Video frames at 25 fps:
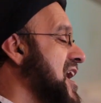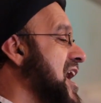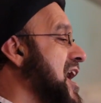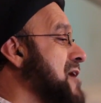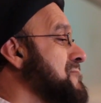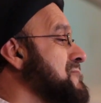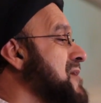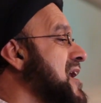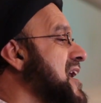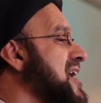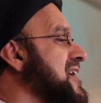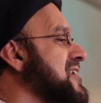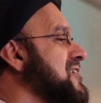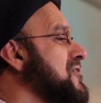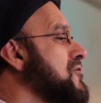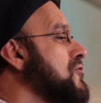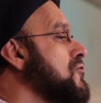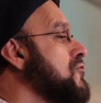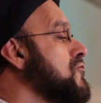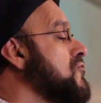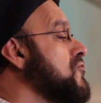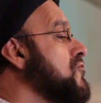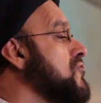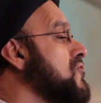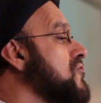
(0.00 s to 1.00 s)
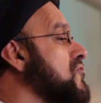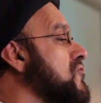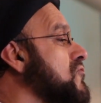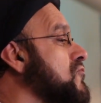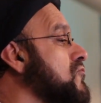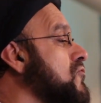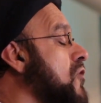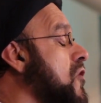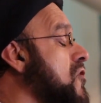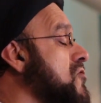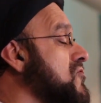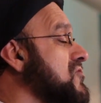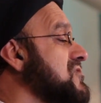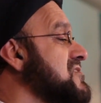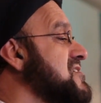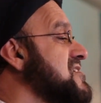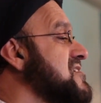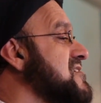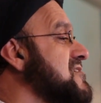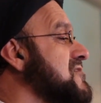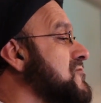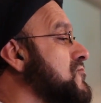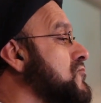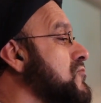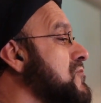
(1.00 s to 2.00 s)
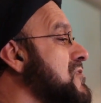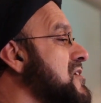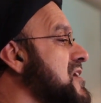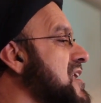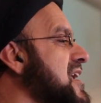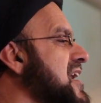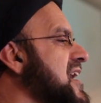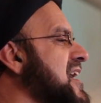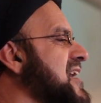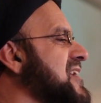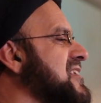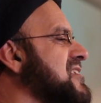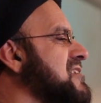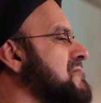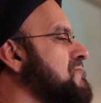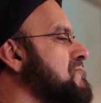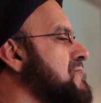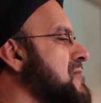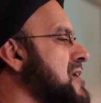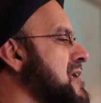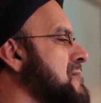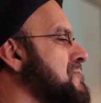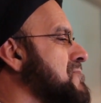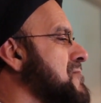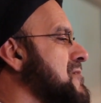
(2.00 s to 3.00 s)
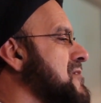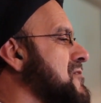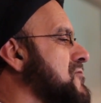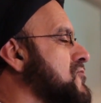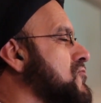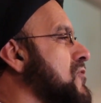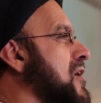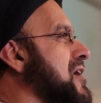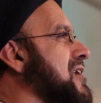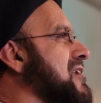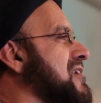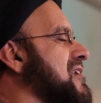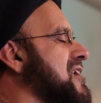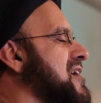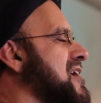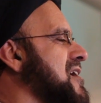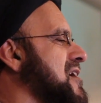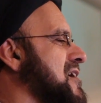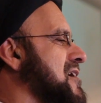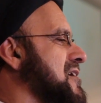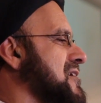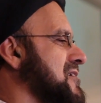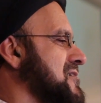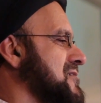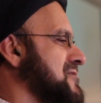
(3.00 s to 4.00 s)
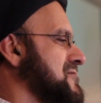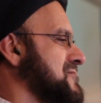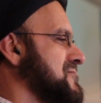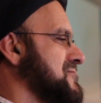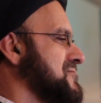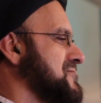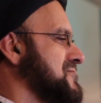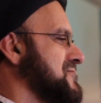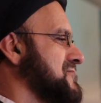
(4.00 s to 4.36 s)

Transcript: A man who wants to lead people to Allah.